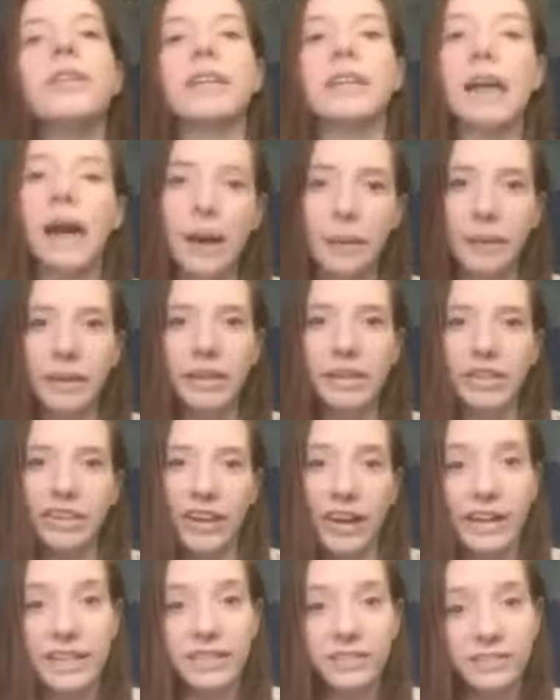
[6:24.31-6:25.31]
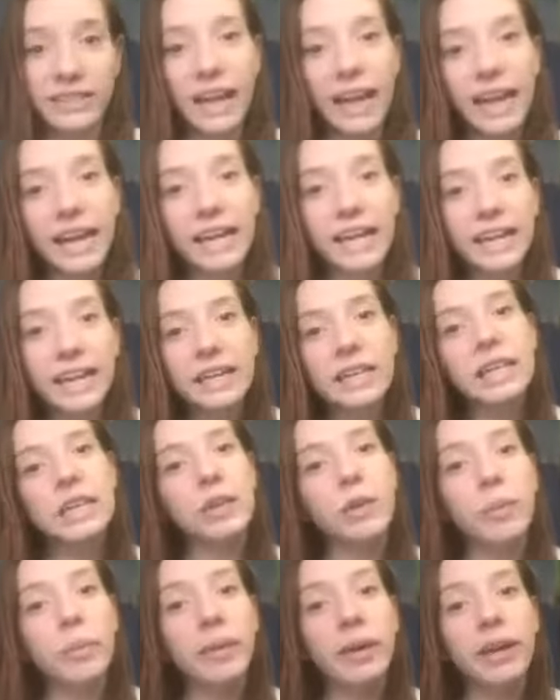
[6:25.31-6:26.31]
The comments are kind of lagging a
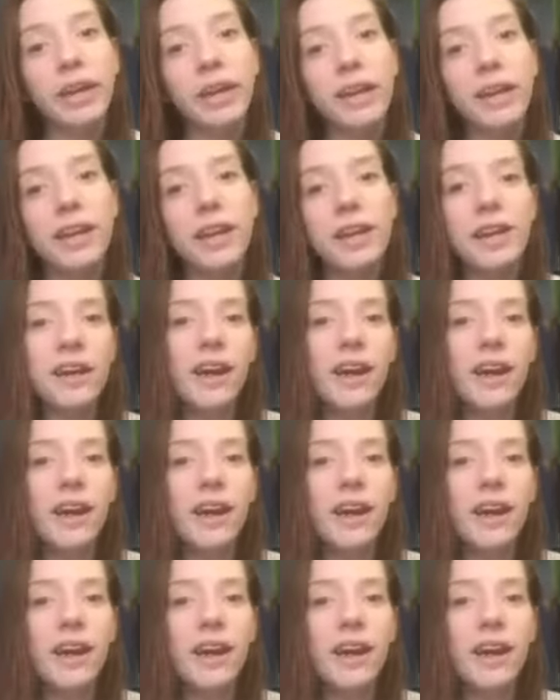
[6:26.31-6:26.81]
little bit.